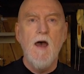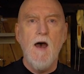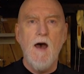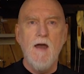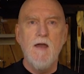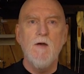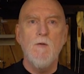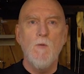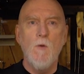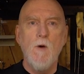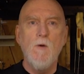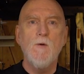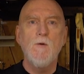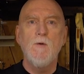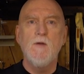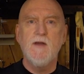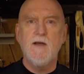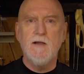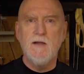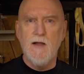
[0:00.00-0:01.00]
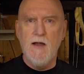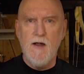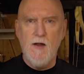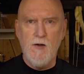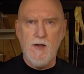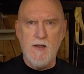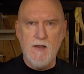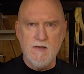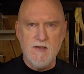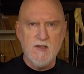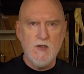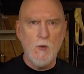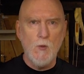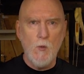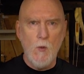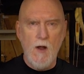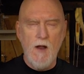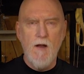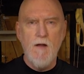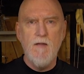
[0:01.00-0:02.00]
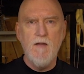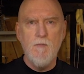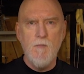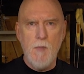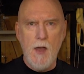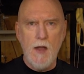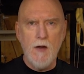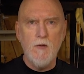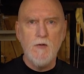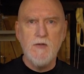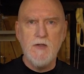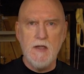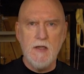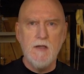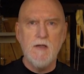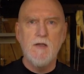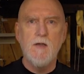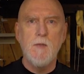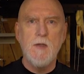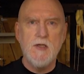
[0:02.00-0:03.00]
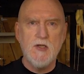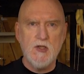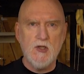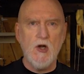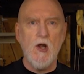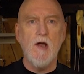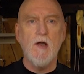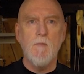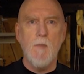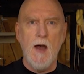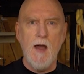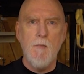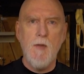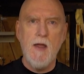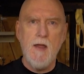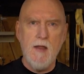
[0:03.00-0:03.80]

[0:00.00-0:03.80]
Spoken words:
I awoke with clarity as to where the metal needed to be struck by my